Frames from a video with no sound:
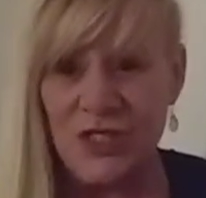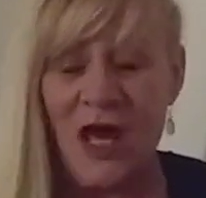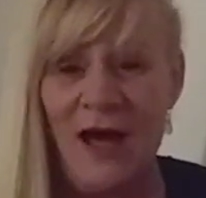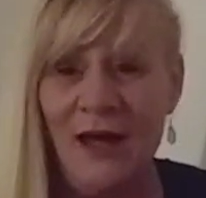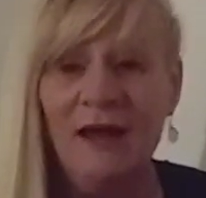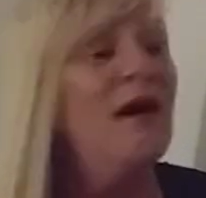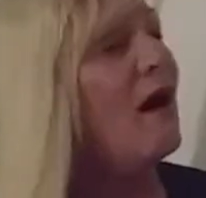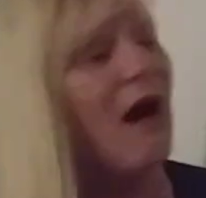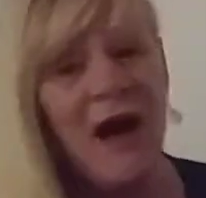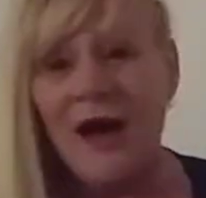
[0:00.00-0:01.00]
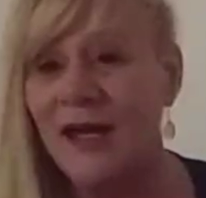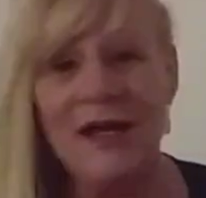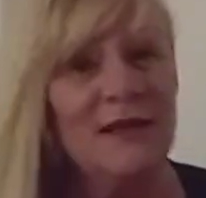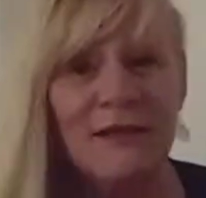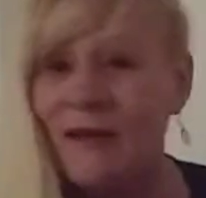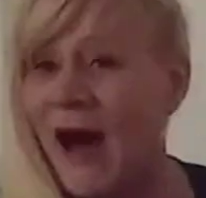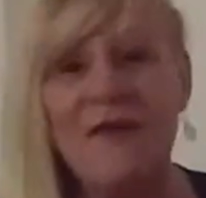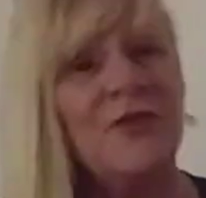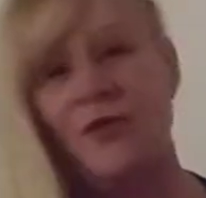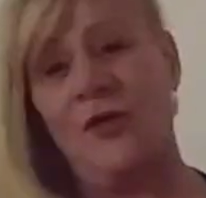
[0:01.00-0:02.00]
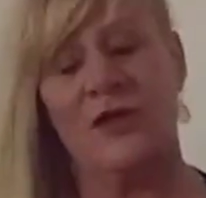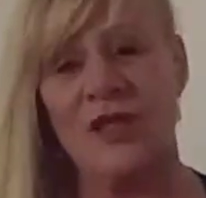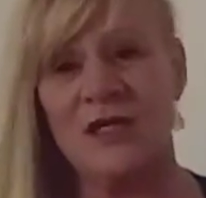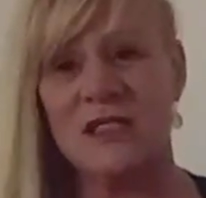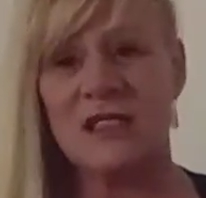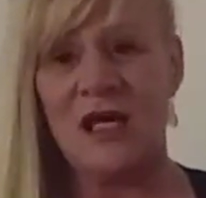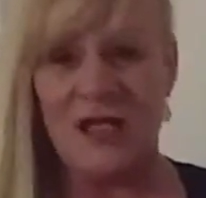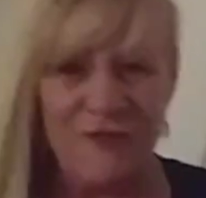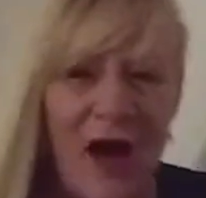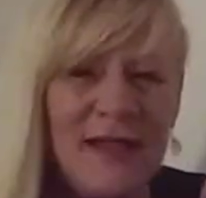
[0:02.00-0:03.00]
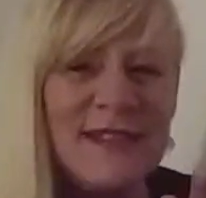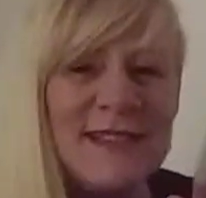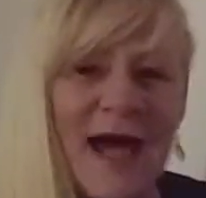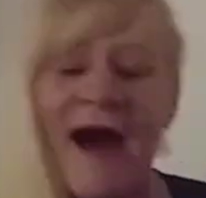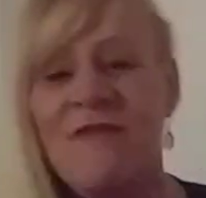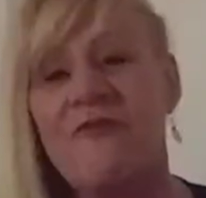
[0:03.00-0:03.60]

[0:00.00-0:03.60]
yeah? I ain't having none of this, and if I die